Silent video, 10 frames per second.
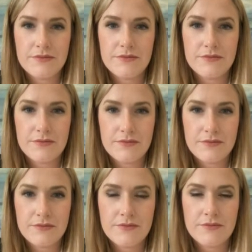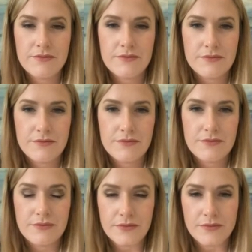
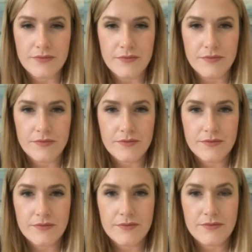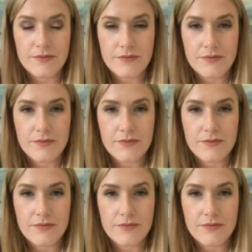This person isn't speaking.